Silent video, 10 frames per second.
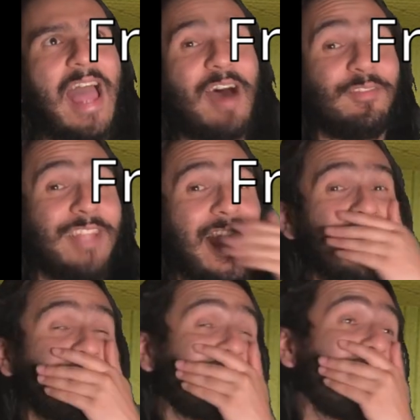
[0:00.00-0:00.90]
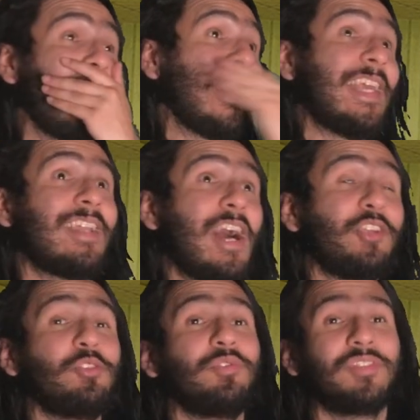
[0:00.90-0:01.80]
out of date, so I cannot
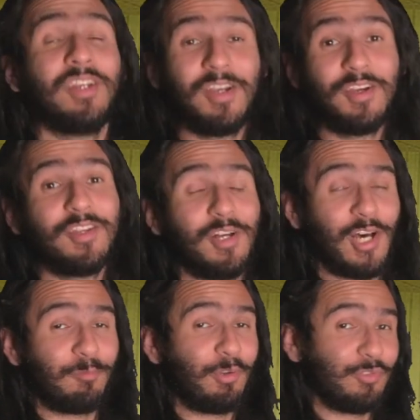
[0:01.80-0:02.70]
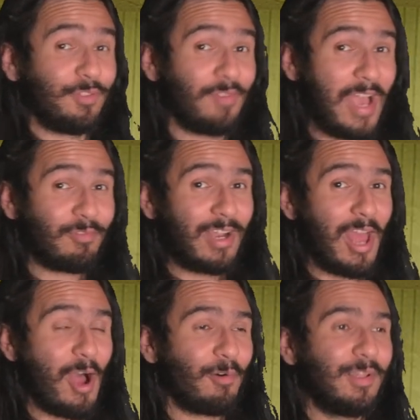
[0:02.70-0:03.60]
use Unreal Engine 5 right
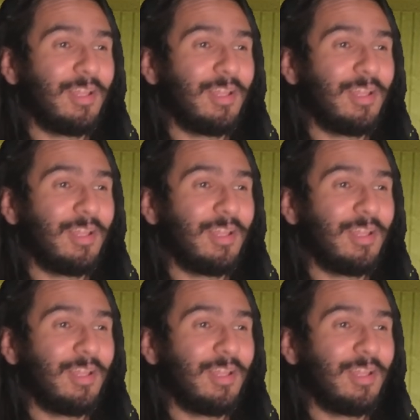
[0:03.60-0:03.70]
now.